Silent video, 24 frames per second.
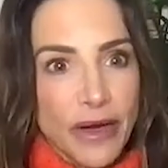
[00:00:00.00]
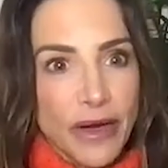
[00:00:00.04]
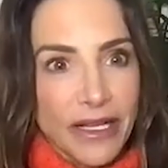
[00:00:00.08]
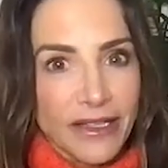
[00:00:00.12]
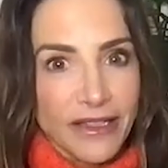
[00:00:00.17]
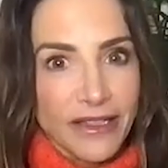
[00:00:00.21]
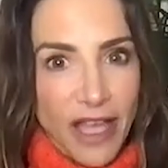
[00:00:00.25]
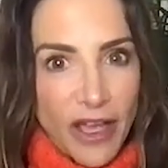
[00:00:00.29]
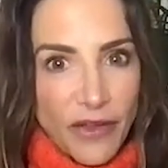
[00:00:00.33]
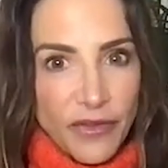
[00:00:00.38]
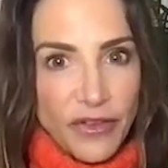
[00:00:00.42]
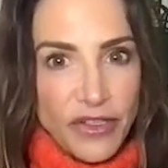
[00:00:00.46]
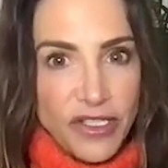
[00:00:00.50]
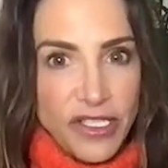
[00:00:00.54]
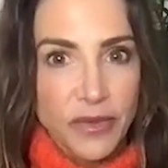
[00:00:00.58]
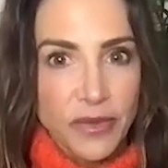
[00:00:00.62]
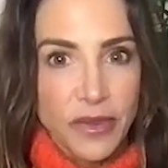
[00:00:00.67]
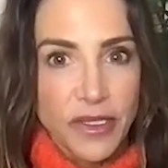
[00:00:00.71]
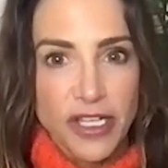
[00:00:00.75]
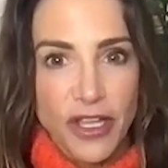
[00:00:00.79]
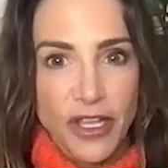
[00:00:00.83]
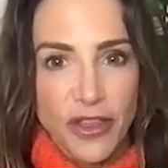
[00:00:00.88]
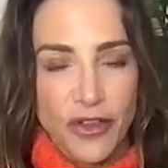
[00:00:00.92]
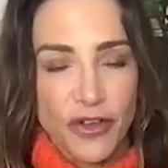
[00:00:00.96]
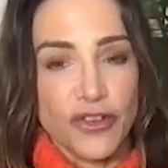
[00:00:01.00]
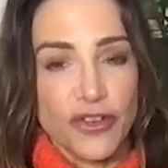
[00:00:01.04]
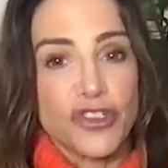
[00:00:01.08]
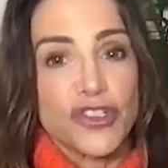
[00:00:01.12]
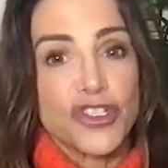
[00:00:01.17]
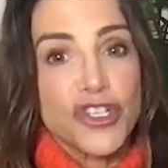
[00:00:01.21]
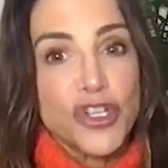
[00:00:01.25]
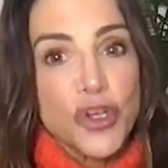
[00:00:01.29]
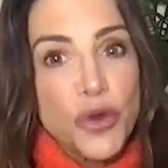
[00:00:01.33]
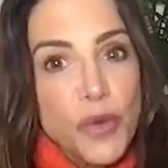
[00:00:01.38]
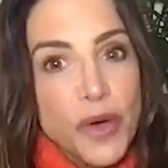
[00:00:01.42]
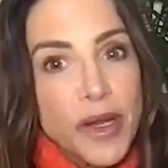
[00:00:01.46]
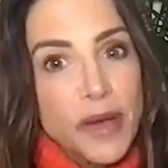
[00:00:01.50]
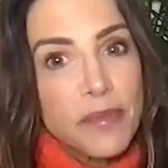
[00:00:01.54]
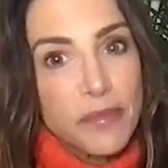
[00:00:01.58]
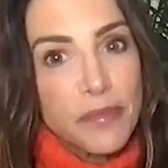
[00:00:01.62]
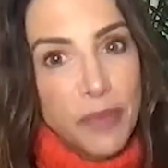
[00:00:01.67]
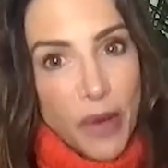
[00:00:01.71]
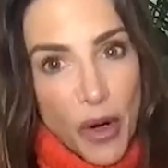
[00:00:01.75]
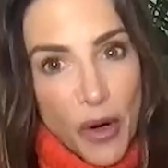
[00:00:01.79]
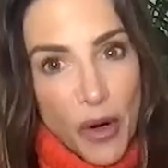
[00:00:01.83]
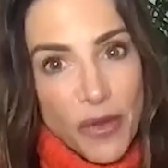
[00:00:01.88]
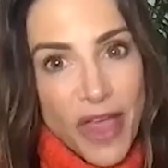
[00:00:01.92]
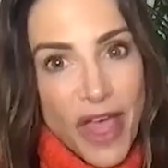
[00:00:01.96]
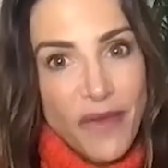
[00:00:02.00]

lovers to each other? Do we both have a